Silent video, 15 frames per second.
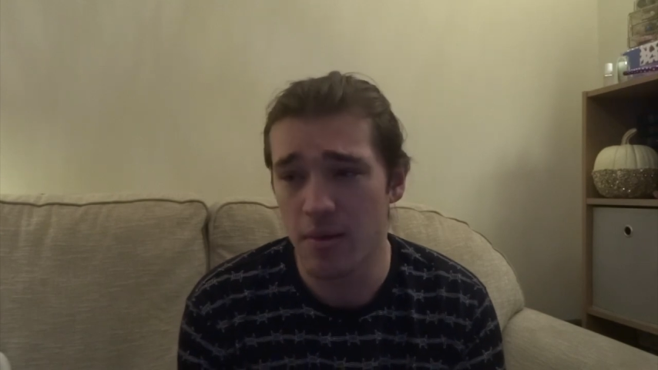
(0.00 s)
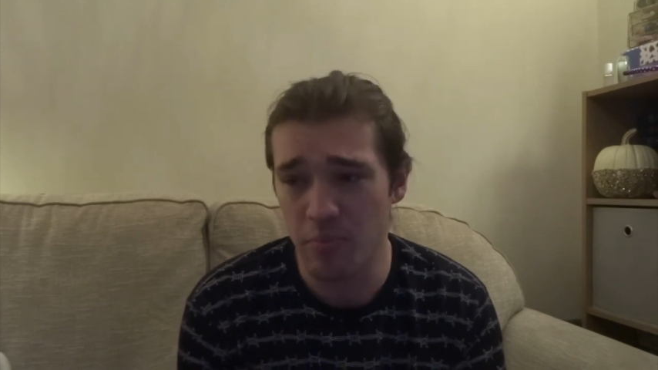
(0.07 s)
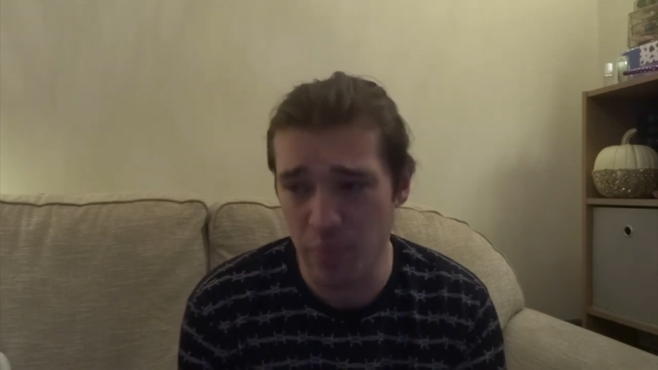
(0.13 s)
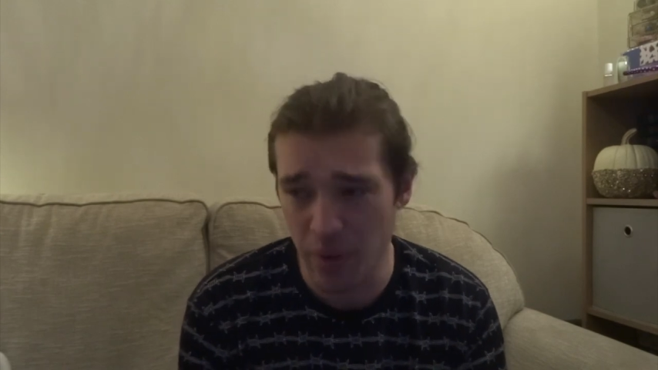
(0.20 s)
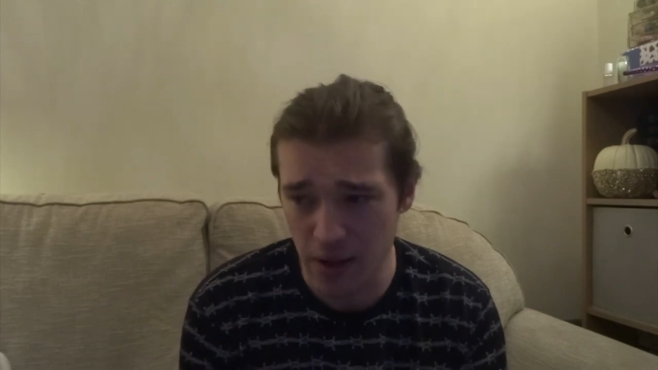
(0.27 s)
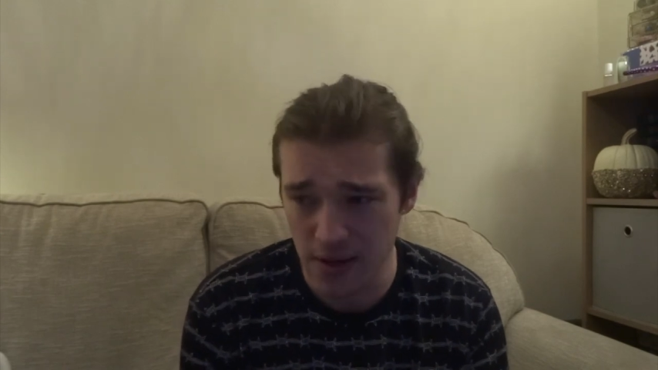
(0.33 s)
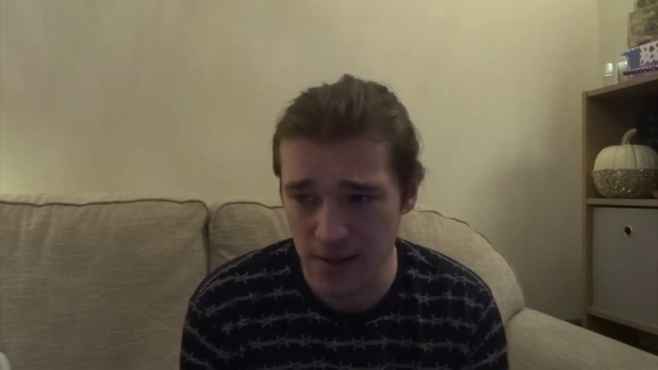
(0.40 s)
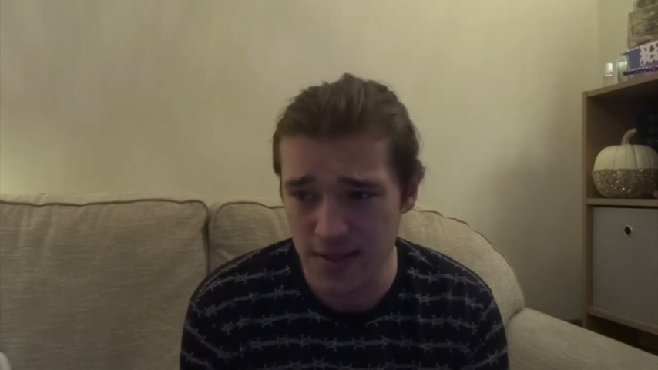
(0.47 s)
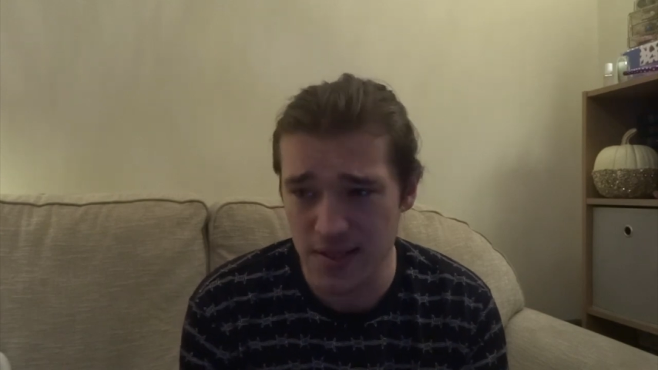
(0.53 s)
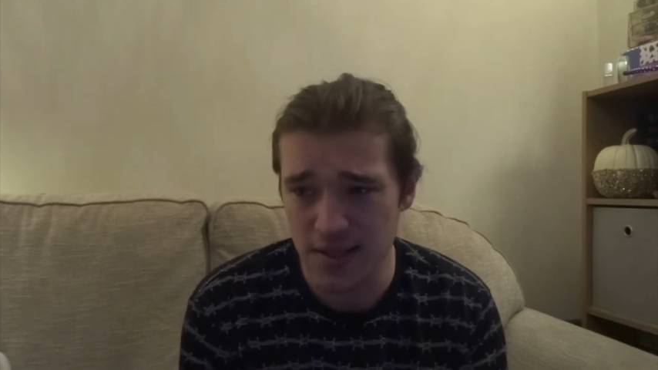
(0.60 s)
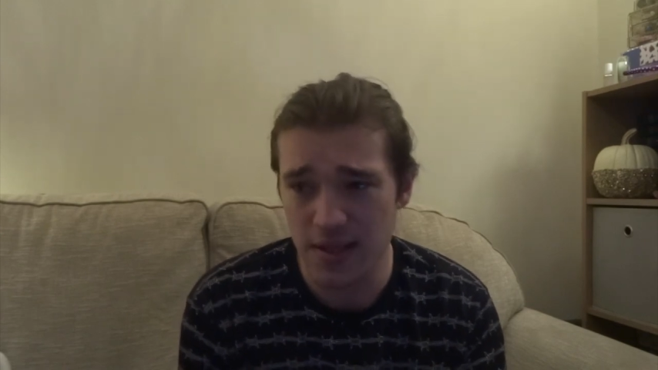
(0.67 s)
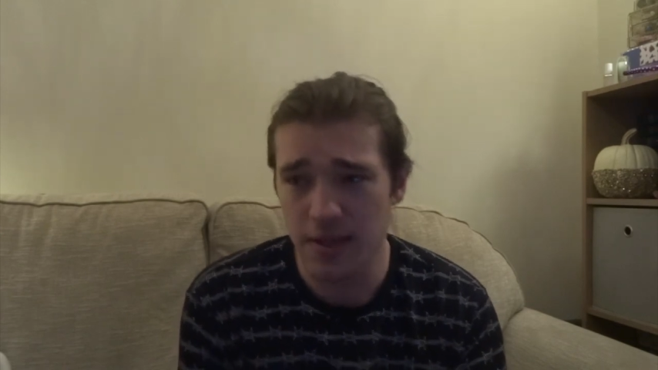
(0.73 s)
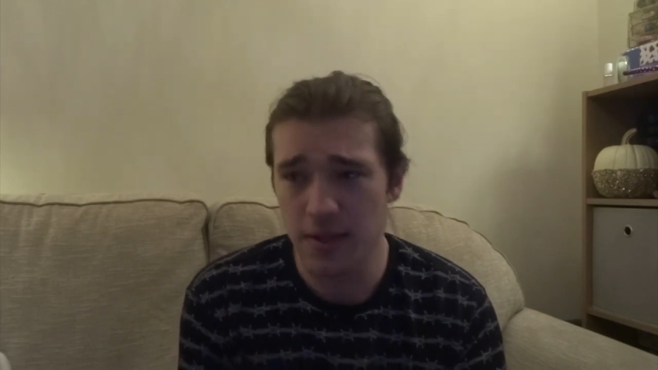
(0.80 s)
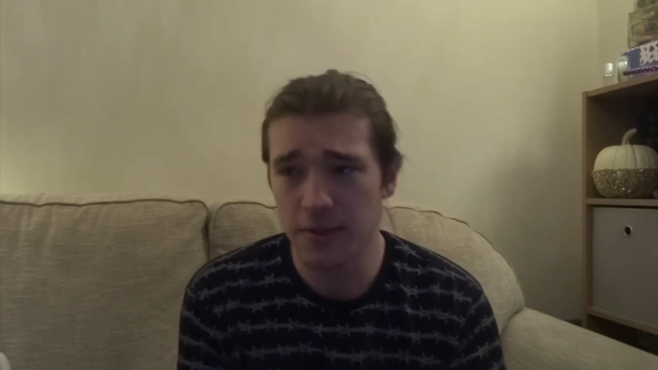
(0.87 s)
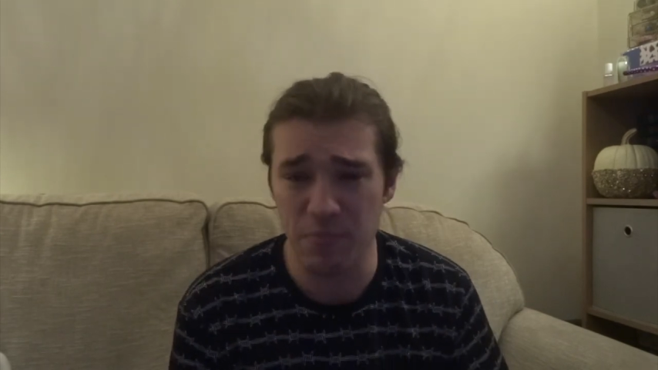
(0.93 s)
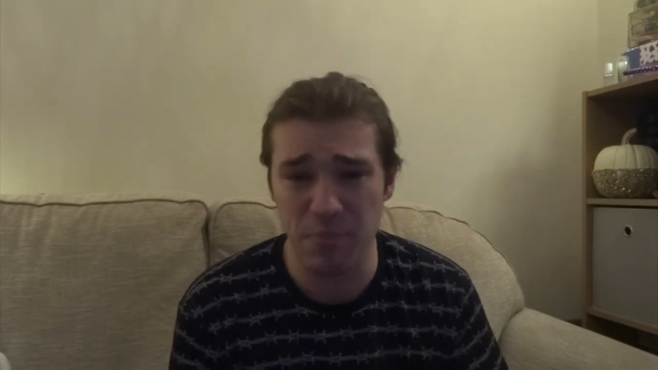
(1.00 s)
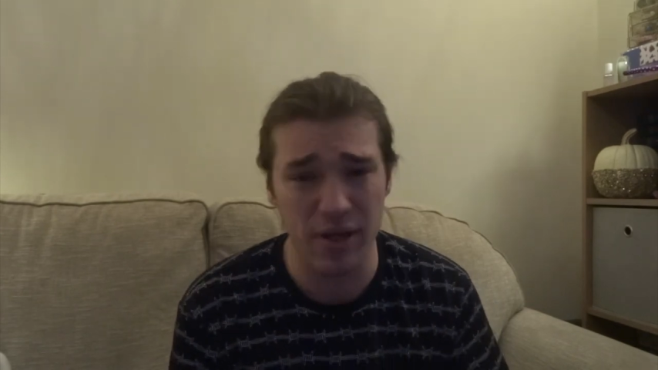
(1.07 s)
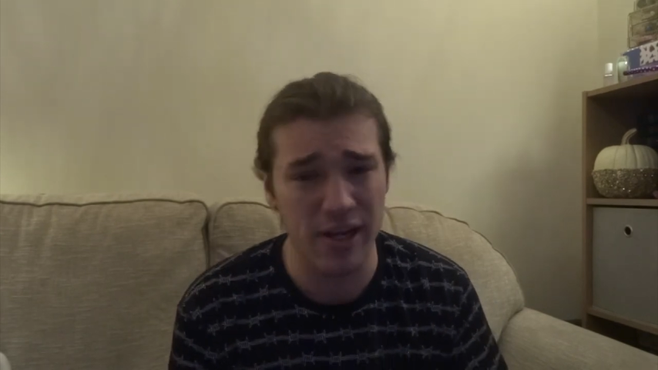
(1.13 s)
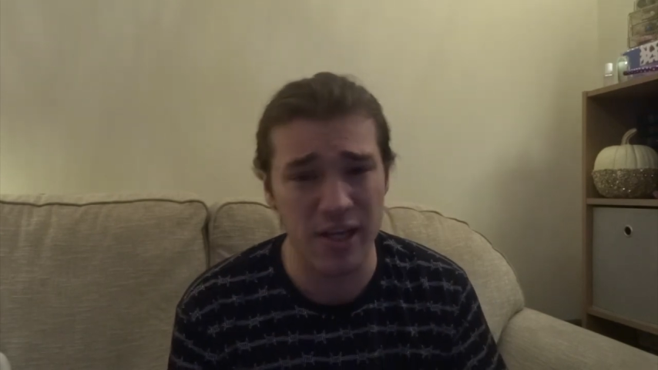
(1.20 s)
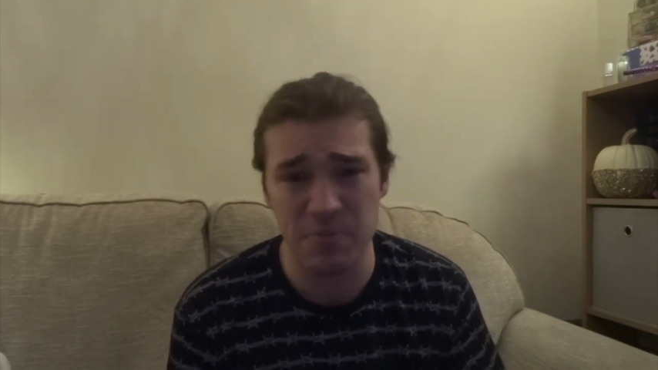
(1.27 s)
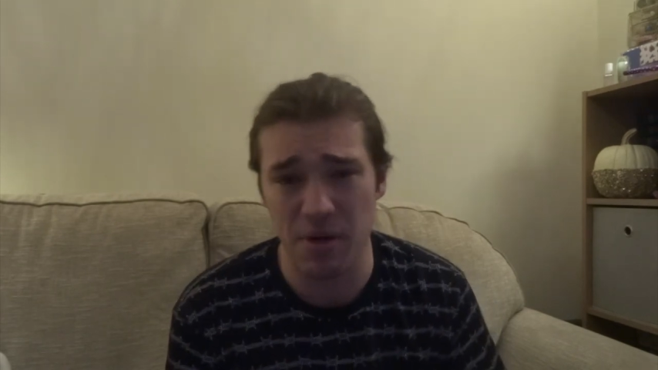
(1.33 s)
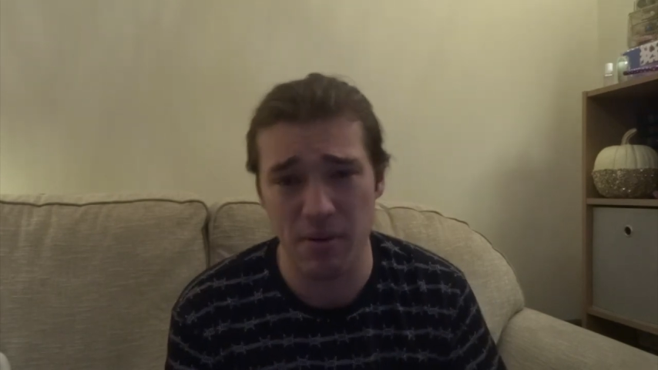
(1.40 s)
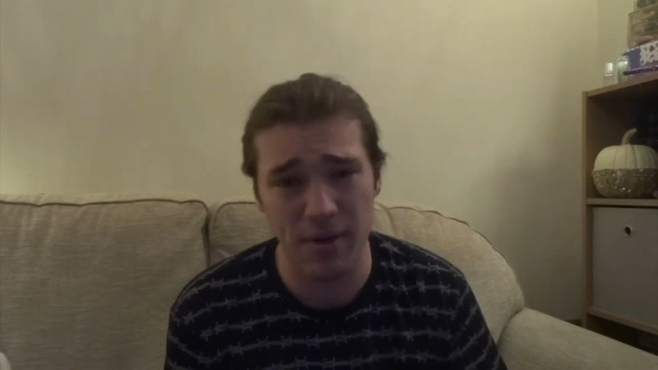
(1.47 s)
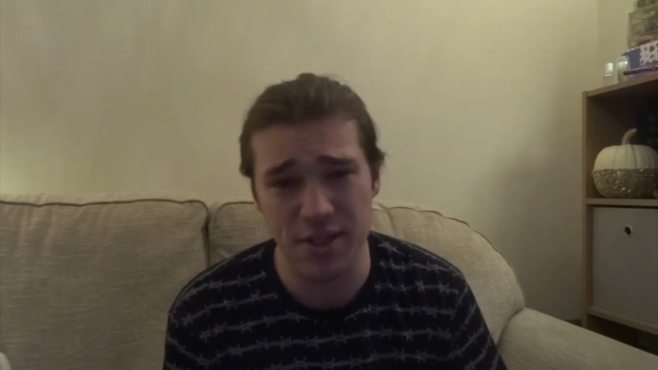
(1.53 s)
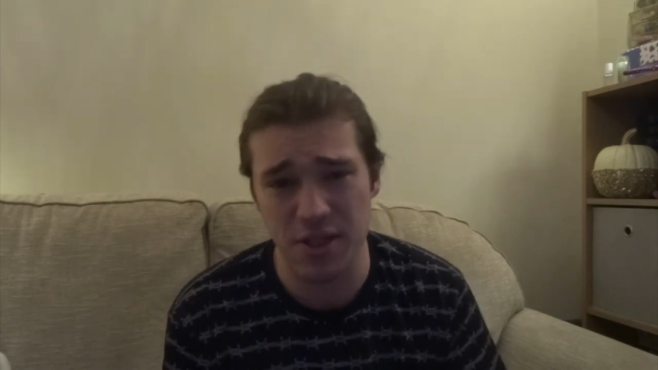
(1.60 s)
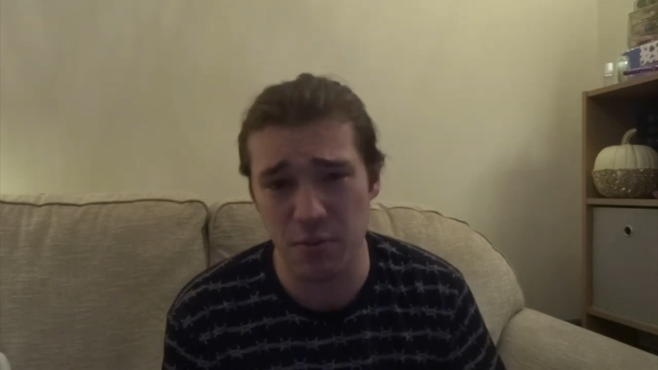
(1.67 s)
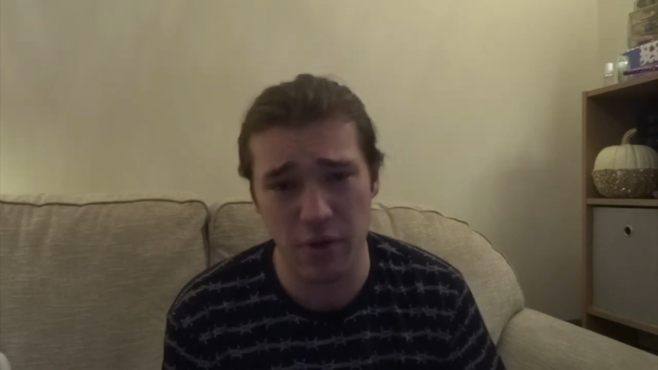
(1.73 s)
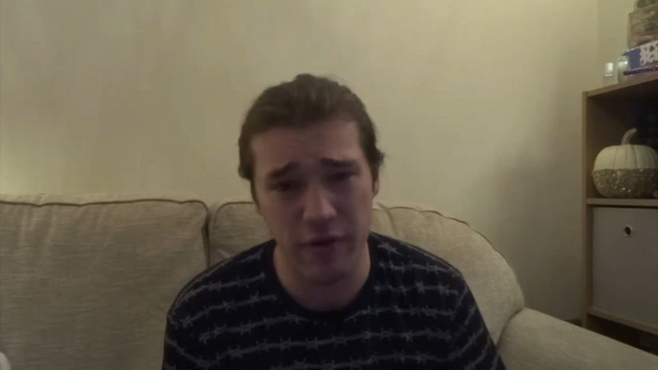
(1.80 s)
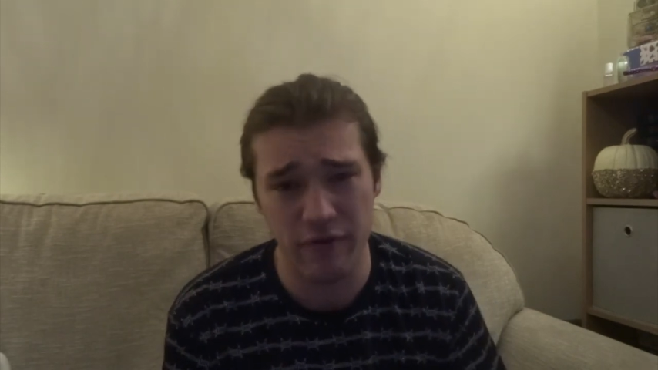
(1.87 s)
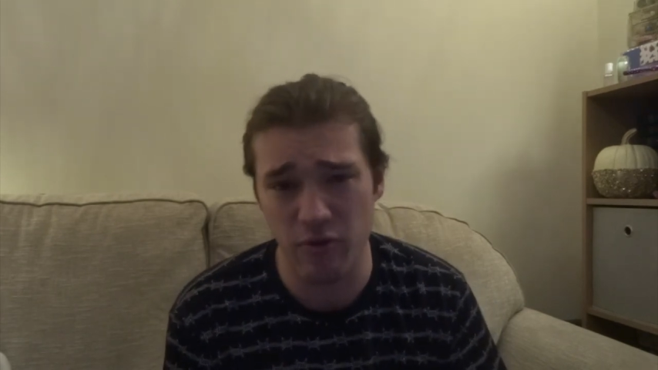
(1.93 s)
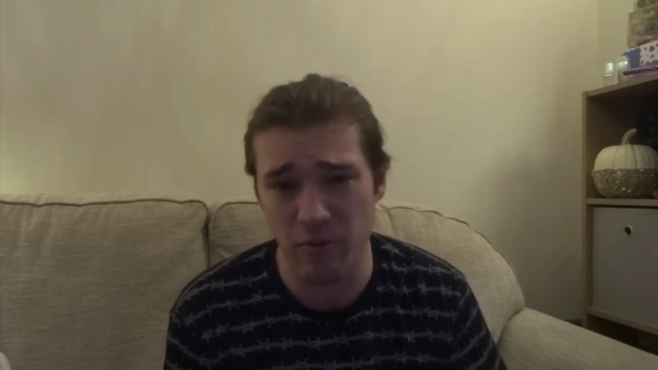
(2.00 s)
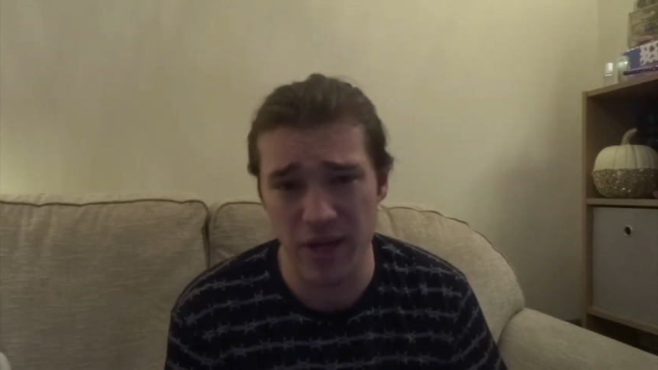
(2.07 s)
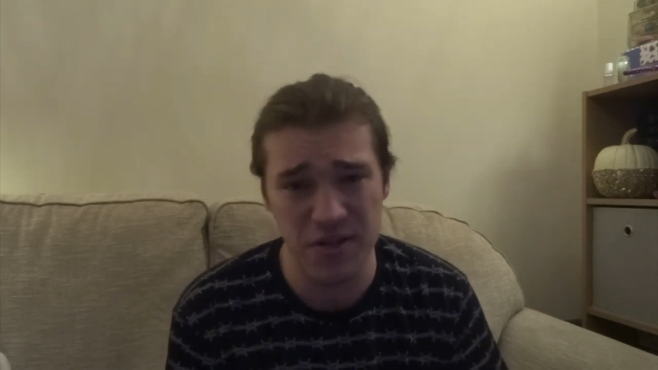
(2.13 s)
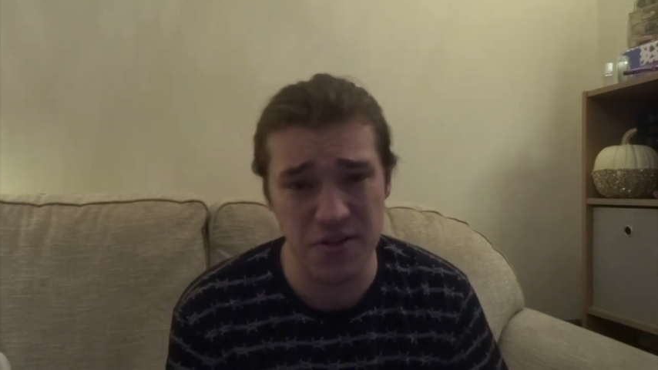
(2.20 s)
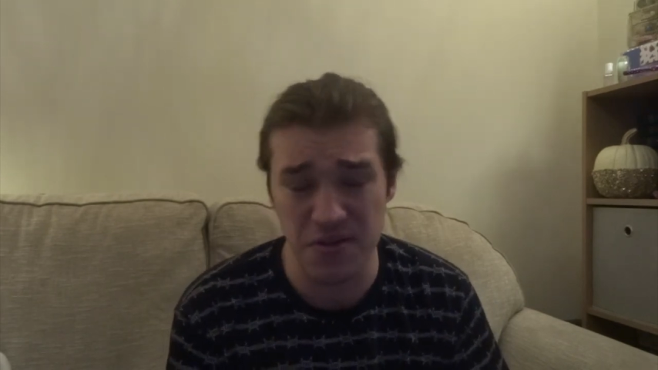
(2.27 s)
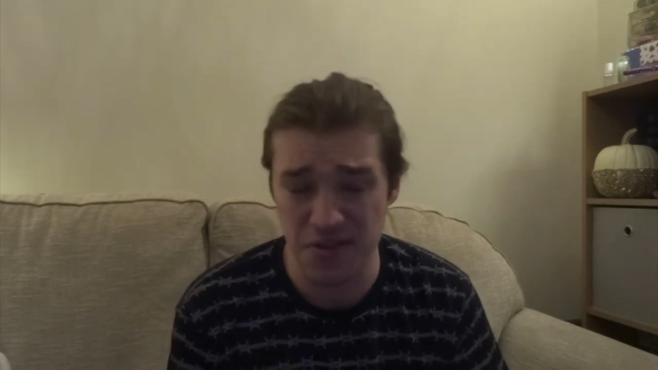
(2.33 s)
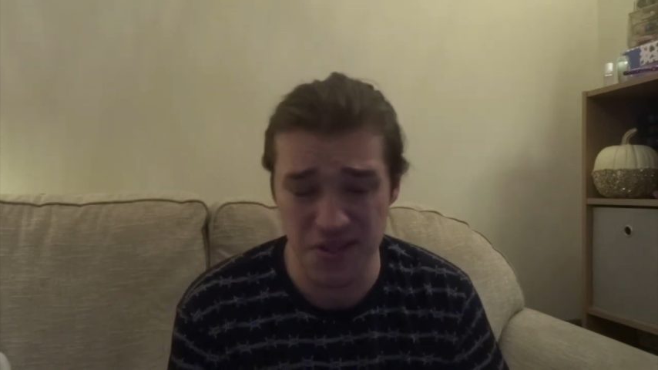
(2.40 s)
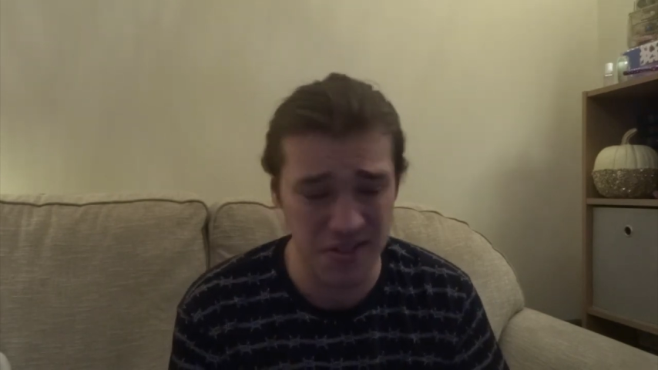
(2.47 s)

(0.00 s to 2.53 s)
but experimenting with formations,